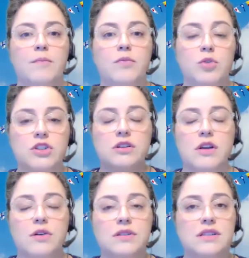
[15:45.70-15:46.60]
which
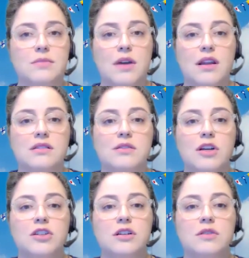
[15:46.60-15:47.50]
goes into my next
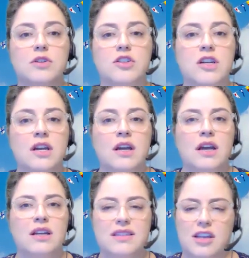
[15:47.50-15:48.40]
question, which
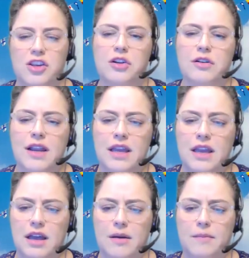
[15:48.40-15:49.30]
is like
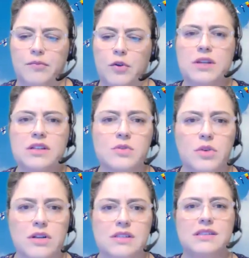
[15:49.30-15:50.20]
curating
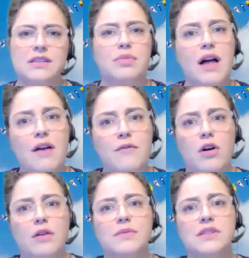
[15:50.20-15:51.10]
resources and
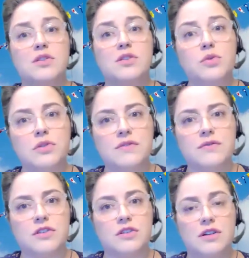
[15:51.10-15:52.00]
platforms and tools
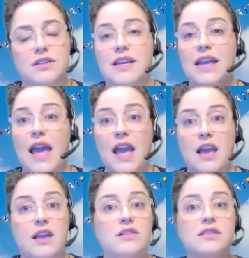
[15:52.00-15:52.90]
for students. Like,
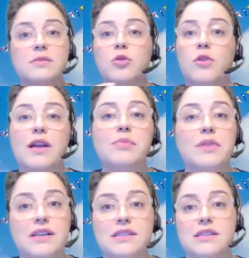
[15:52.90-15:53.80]
hey, here's some great
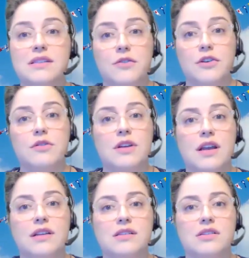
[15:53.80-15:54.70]
places for you to
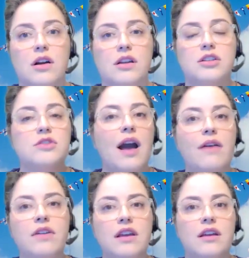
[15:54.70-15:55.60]
get started. Do you
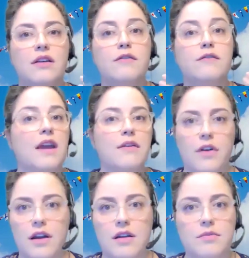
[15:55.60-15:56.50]
have any
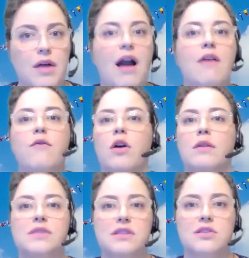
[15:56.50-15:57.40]
favorite
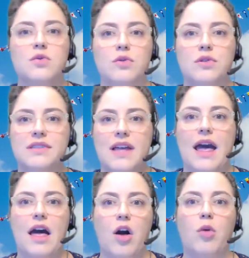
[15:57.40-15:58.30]
platforms and tools that
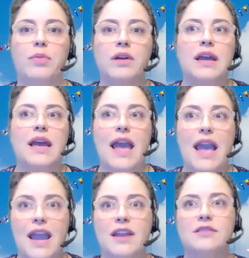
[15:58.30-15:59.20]
help
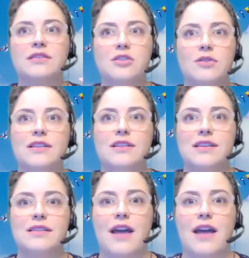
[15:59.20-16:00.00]
aid students in